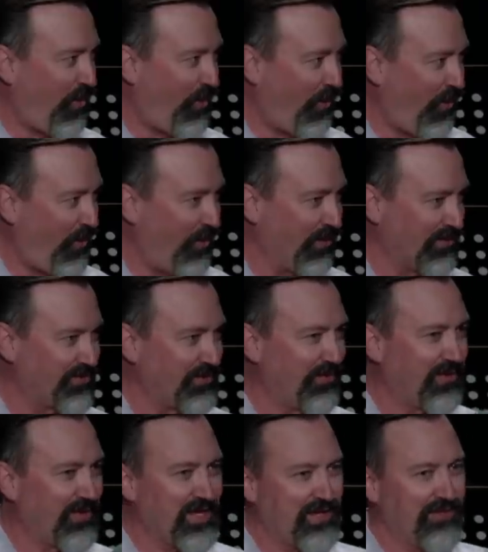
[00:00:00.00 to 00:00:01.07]
old, so
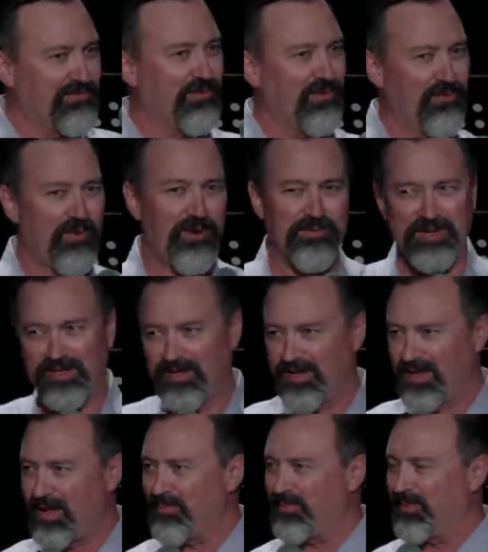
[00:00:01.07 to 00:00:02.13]
thank you for warming
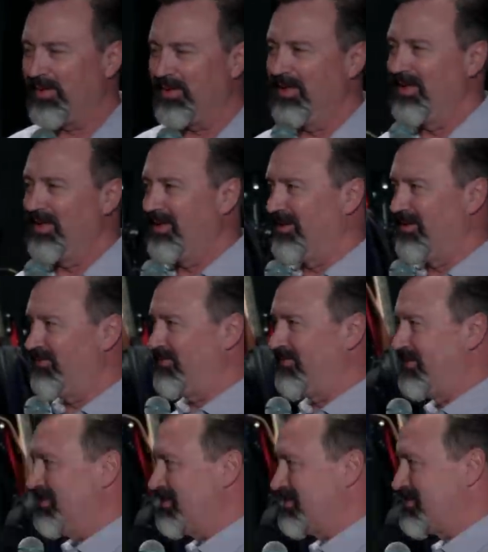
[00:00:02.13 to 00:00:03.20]
it up.
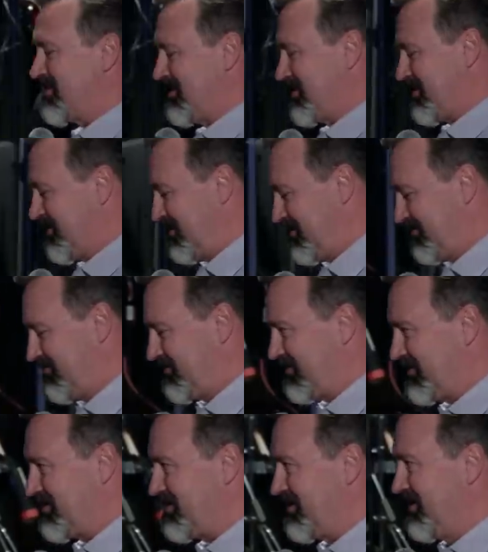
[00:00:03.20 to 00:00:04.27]
feels uh,
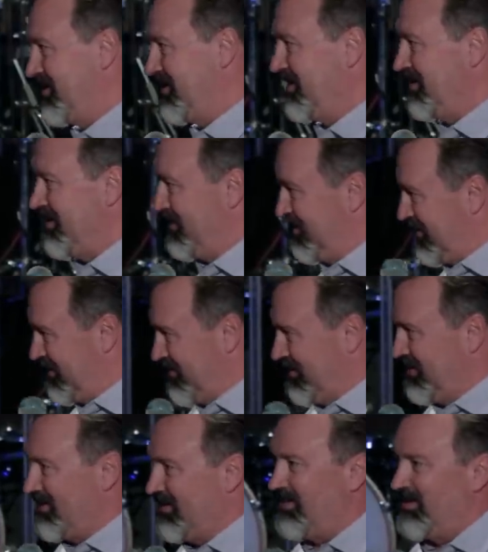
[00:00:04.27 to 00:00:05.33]
feels
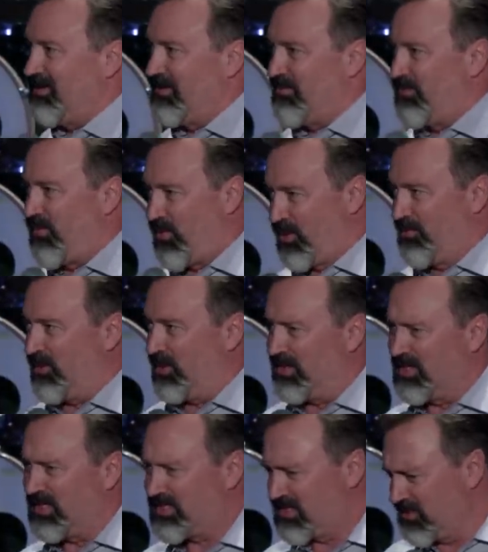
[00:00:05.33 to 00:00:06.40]
warmer.
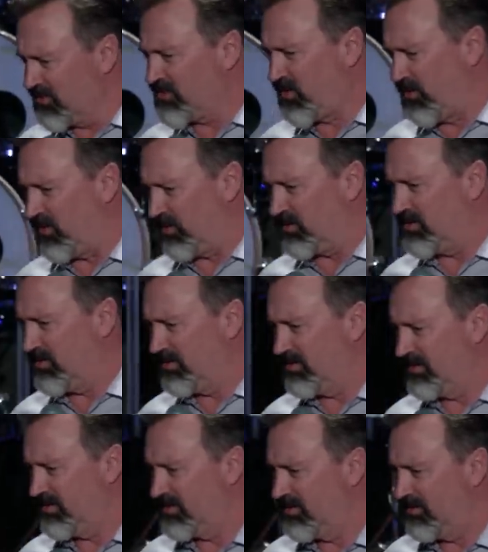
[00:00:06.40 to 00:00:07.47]
It's still cold.
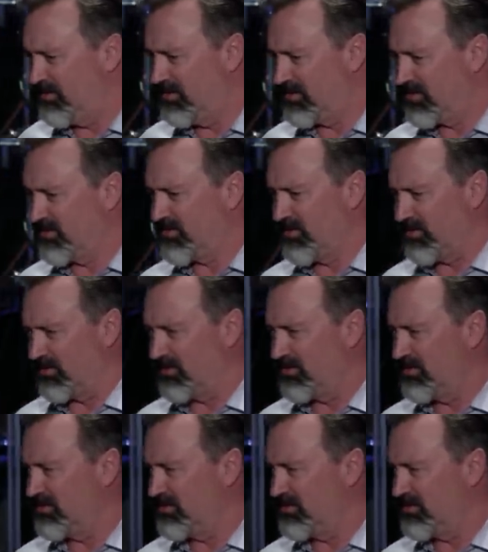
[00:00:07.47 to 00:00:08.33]
It's still cold.